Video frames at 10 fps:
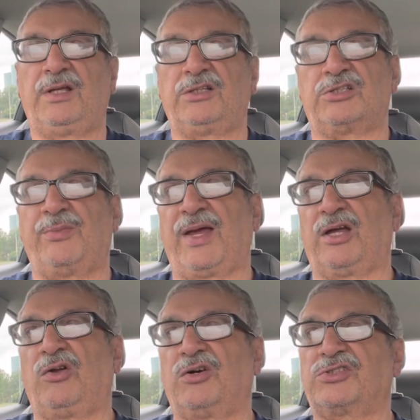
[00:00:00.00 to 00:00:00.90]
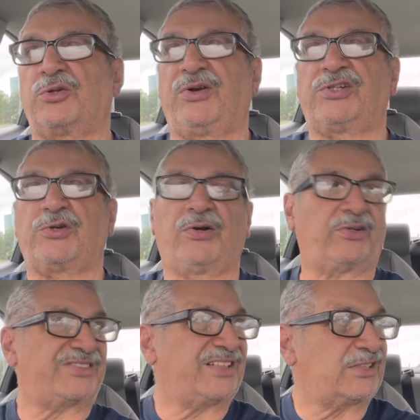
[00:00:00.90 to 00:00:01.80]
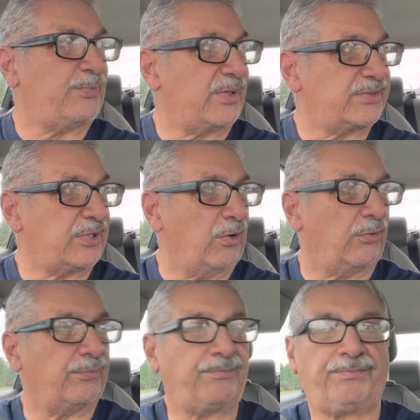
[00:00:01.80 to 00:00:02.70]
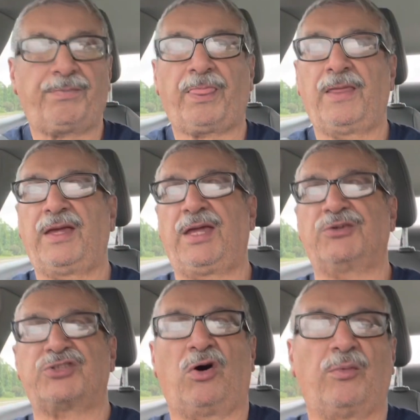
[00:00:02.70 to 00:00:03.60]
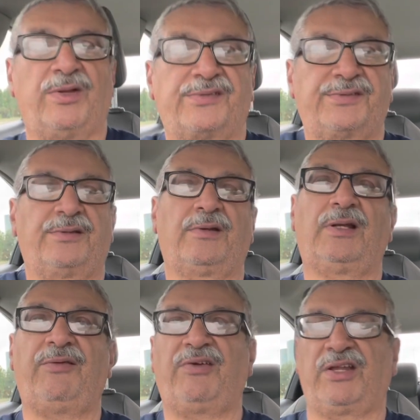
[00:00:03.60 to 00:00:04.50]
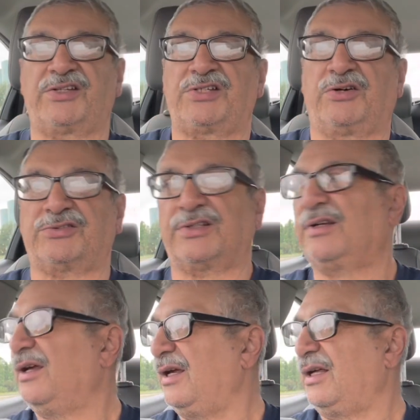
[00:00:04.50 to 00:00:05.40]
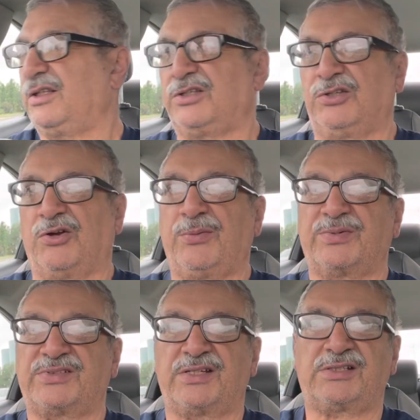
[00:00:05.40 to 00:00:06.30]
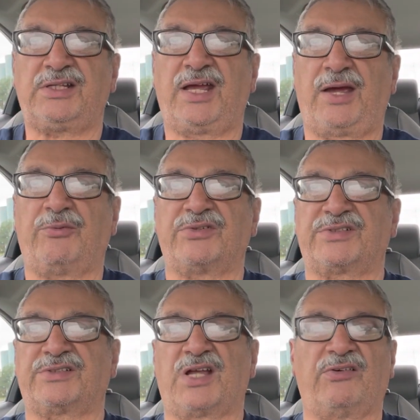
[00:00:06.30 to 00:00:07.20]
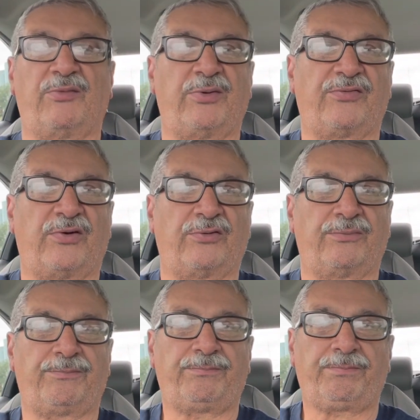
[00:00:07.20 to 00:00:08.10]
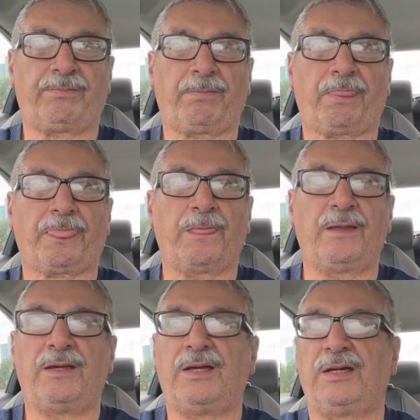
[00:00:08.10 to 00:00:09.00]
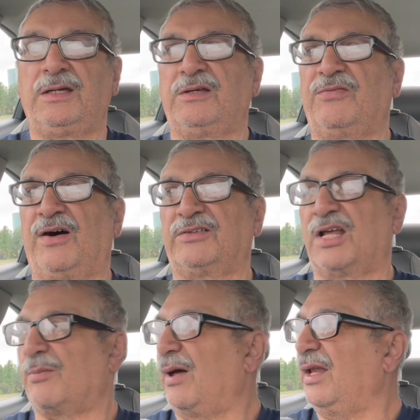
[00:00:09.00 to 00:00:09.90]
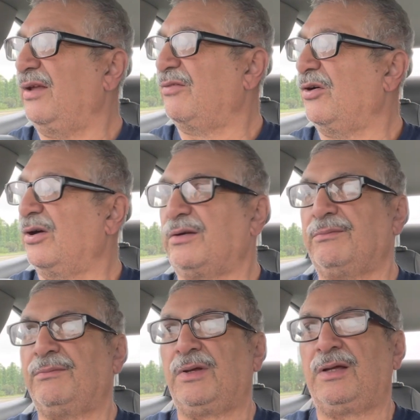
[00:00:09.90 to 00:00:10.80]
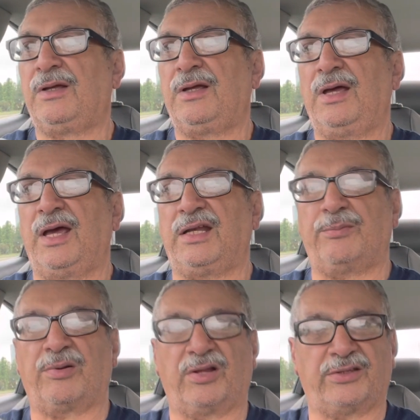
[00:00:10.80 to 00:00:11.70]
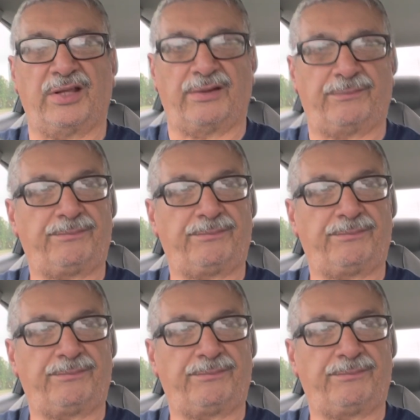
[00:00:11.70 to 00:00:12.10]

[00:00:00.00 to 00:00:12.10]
To make a long story short, 6 months ago, he was homeless, living in a shelter. The only possession he had was his government phone. He found out about LiveGood, and he plugged in.